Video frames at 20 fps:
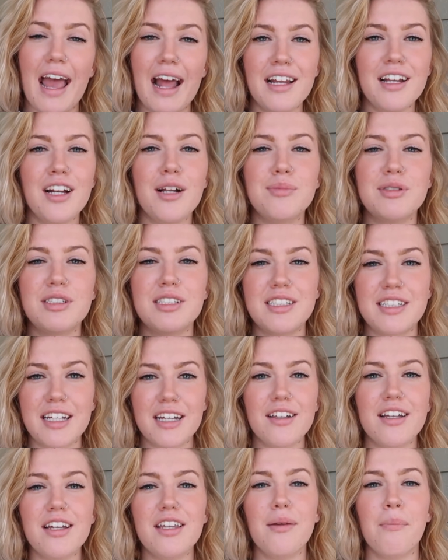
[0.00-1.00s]
ended up
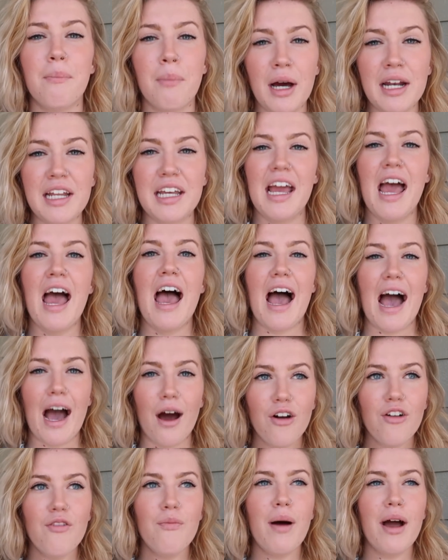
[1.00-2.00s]
stealing the money
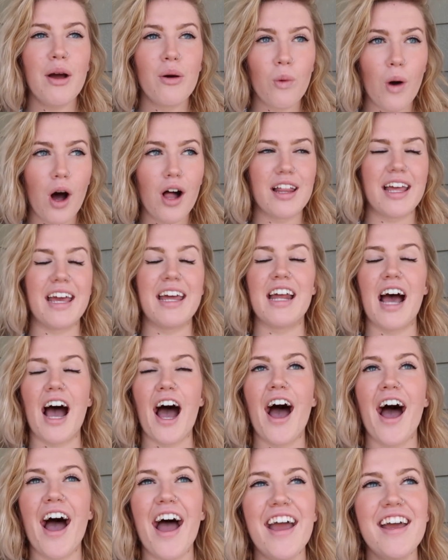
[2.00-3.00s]
out of my wallet and
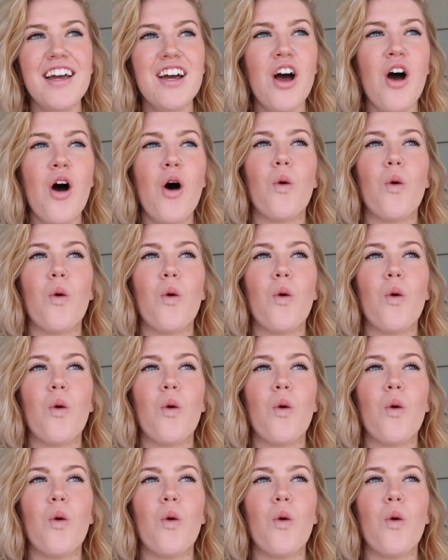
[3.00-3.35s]
I